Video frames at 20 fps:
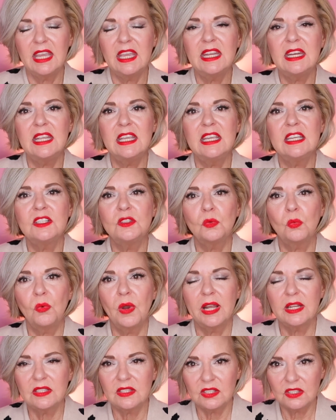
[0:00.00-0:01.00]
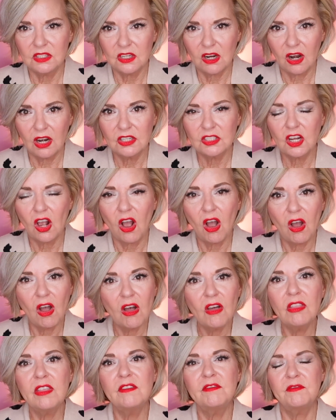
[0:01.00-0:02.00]
It is what starts
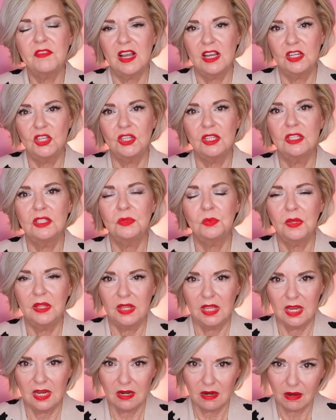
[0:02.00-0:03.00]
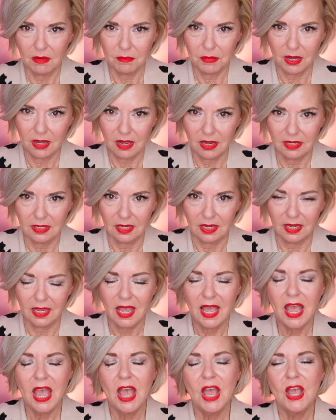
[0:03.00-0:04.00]
all the functions within our body.